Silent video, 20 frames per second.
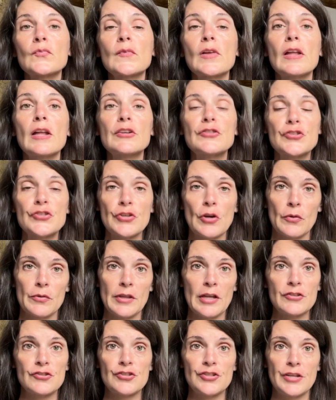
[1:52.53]
it showed
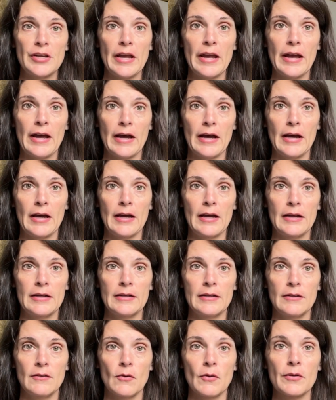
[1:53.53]
that she
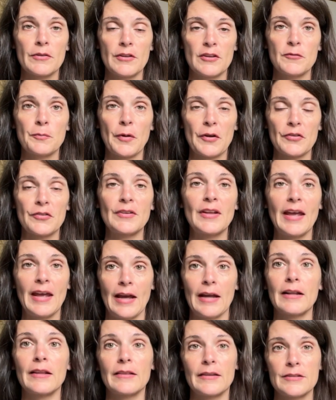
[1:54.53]
had, or this person
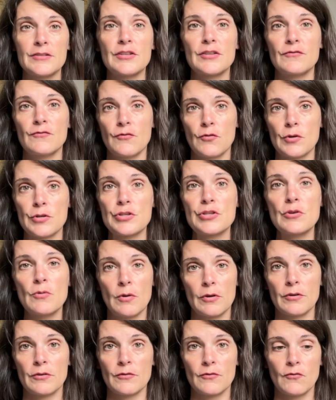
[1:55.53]
had it listed for
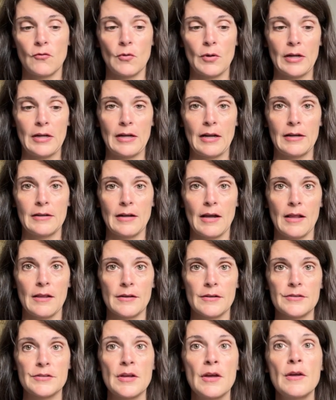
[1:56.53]

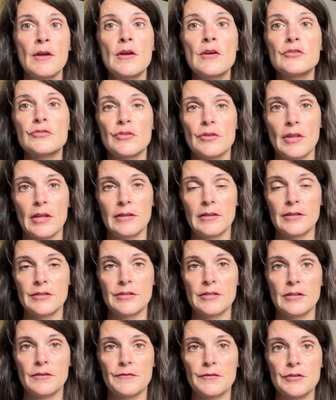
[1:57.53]
$249. So they
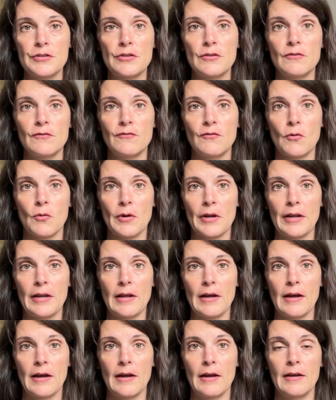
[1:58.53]
listed it for
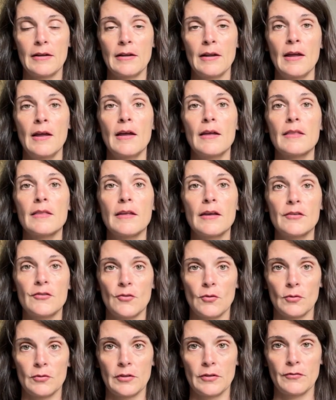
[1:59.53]
$249. They
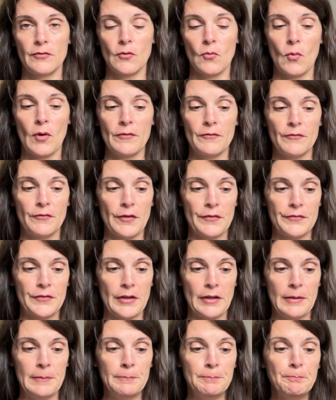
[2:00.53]
sold it for
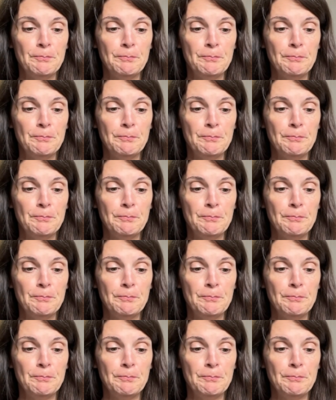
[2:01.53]
$150.